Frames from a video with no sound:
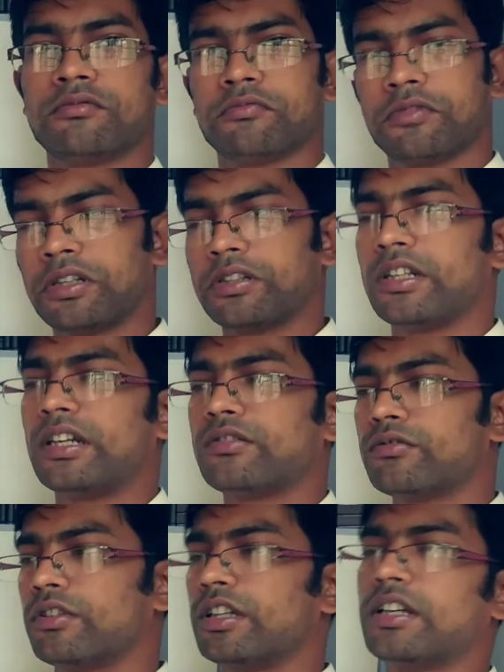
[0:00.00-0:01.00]
Day
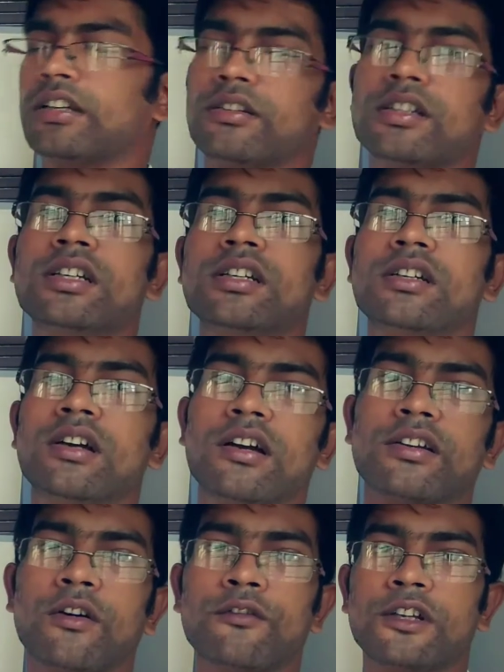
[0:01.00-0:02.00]
to day,
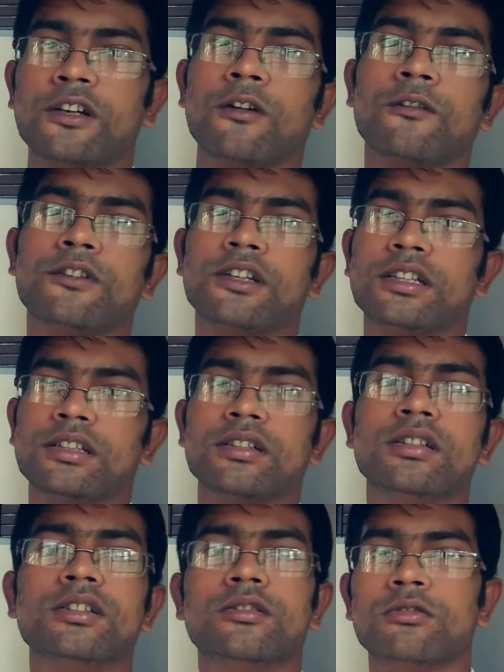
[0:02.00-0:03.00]
often and often,
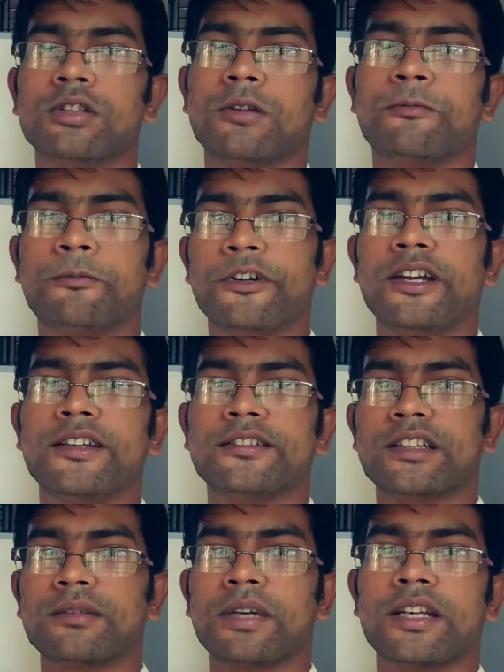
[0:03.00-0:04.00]
we are
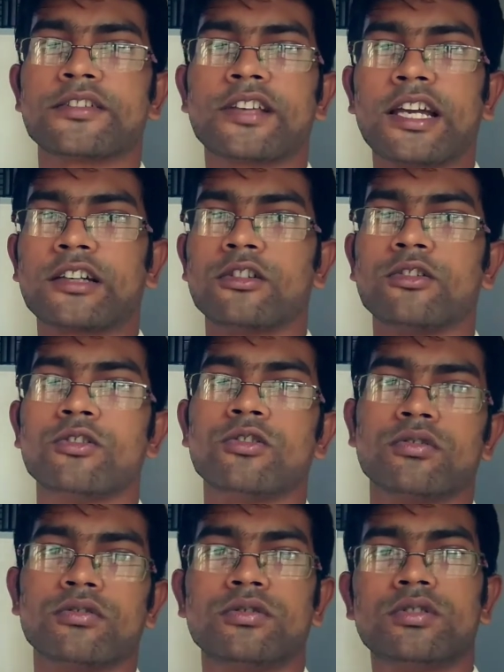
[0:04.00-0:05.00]
facing many
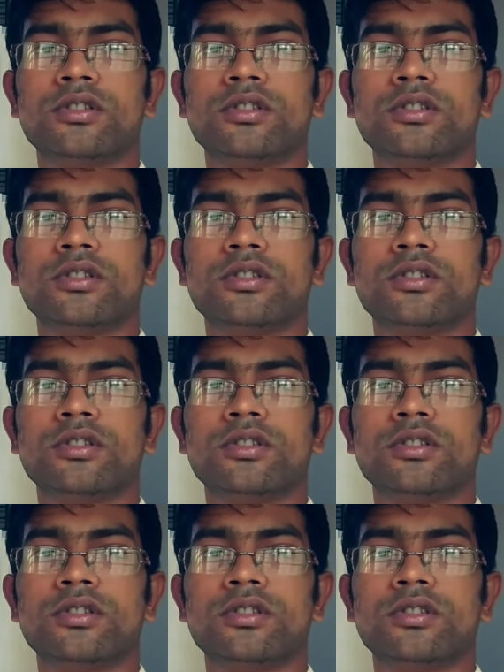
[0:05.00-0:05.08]
cyclone,